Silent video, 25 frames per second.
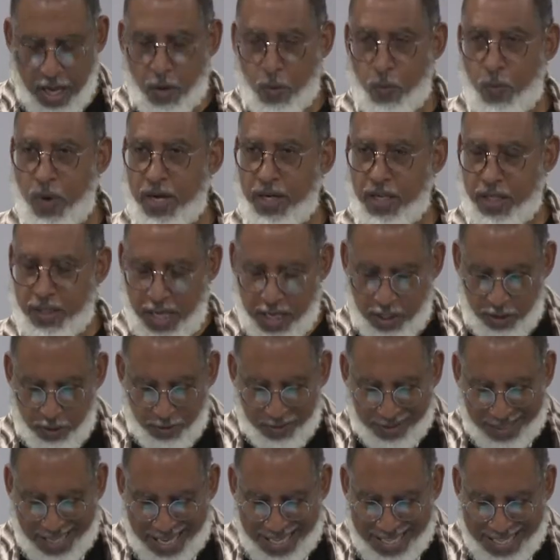What did they do?
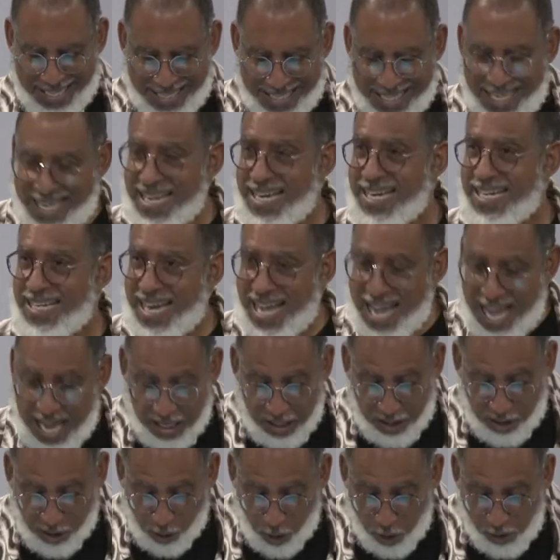They did
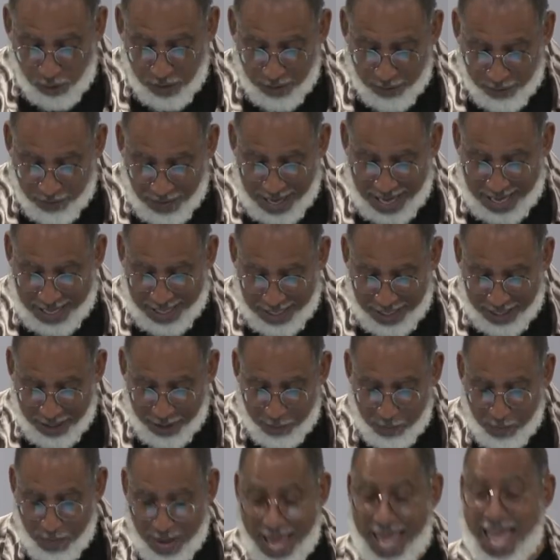not glorify
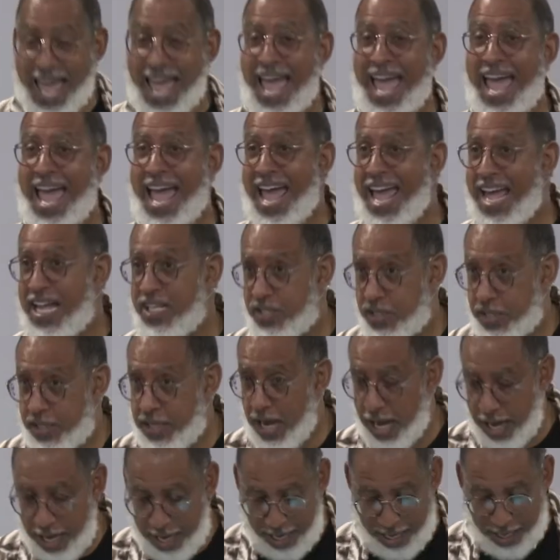him as
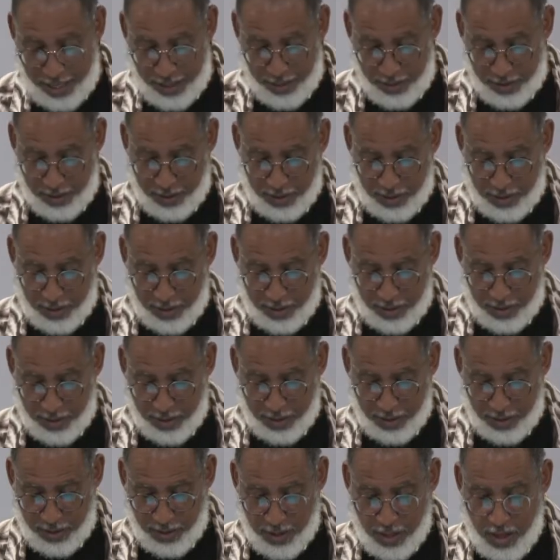God
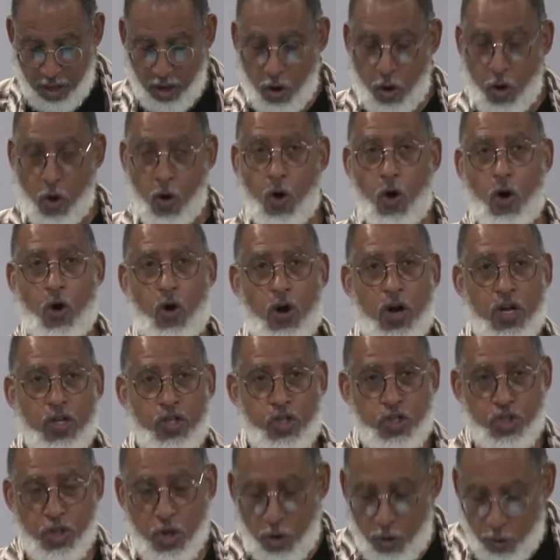or
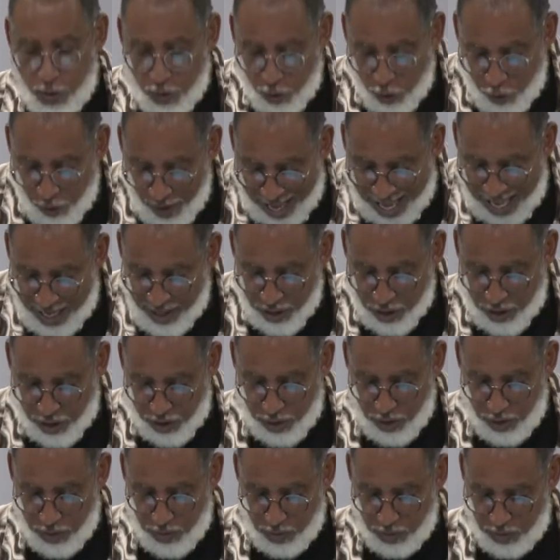show
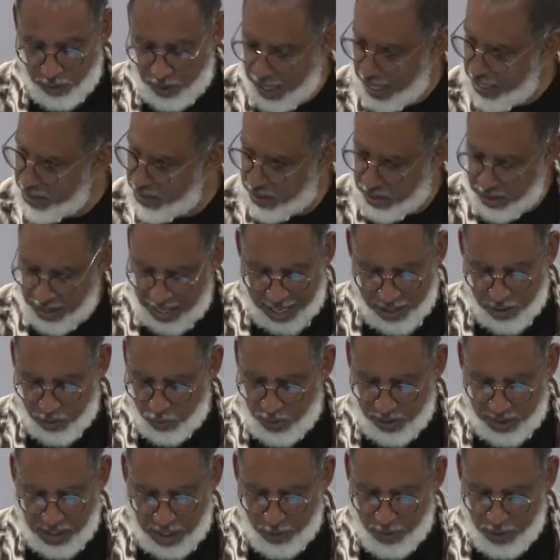gratitude. That's, that's
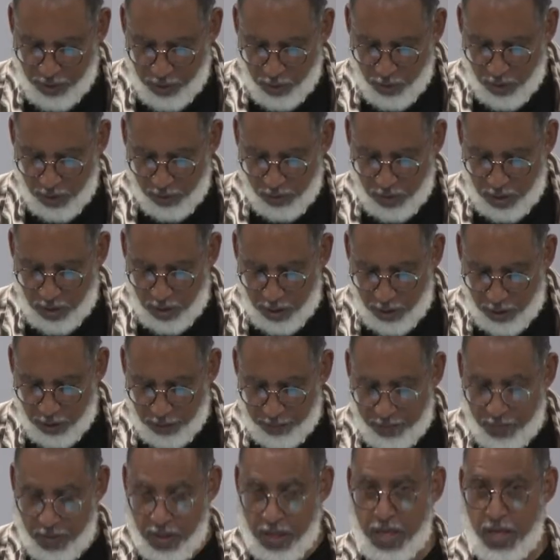what they were doing
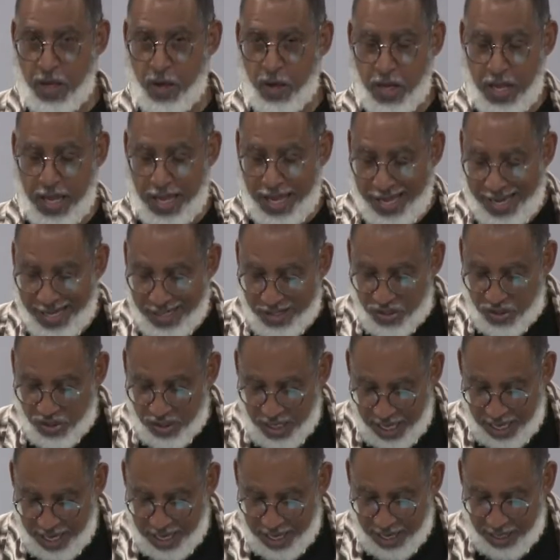wrong.
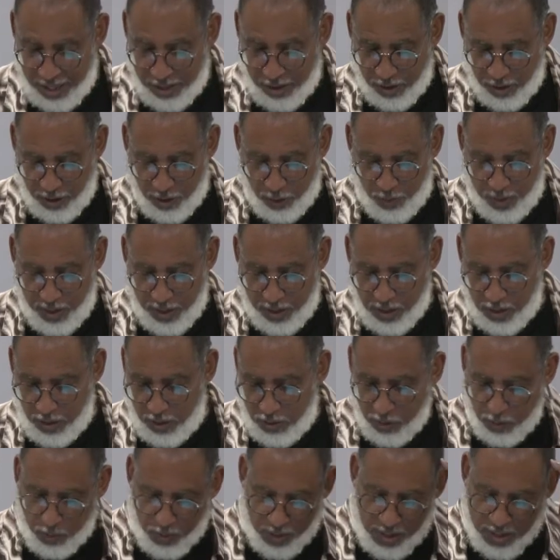Instead, here we
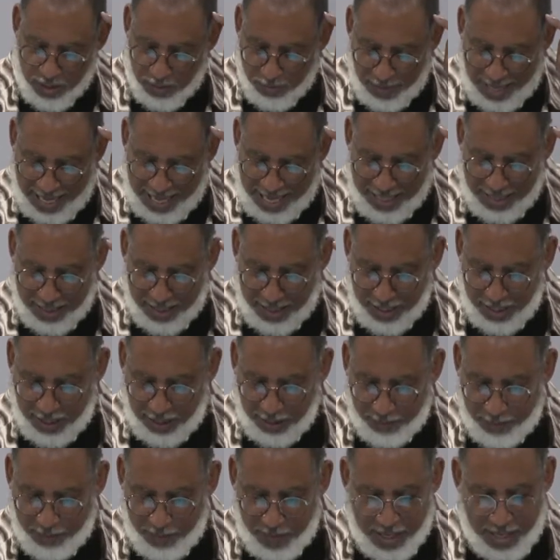go with this mind
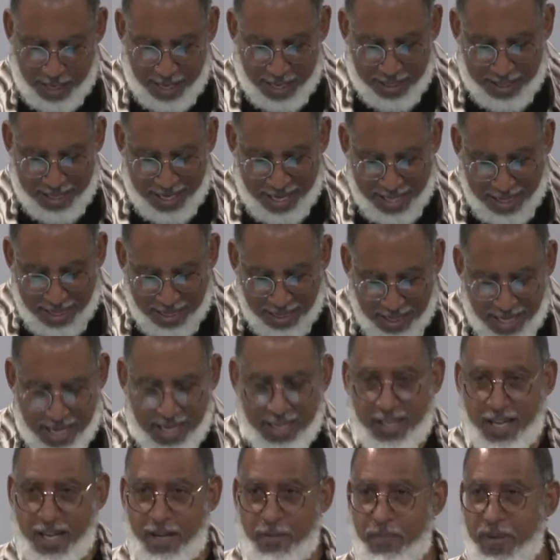thing, their
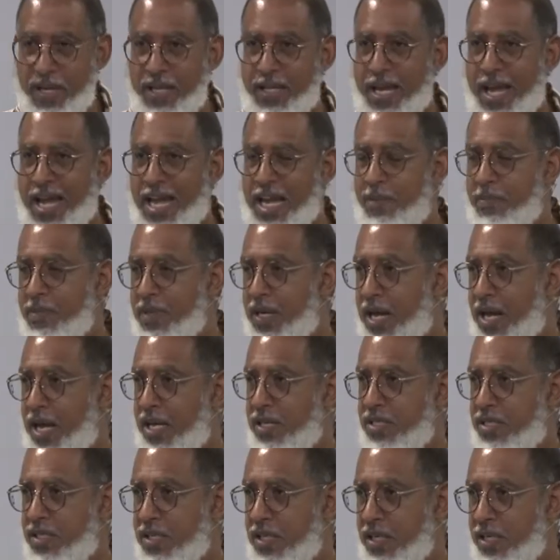thinking became
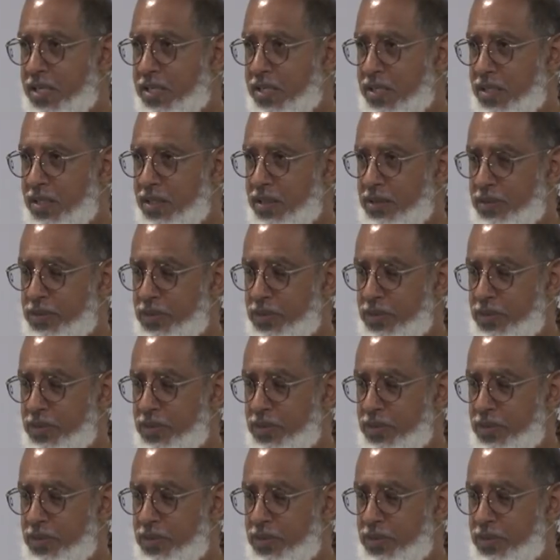nonsense.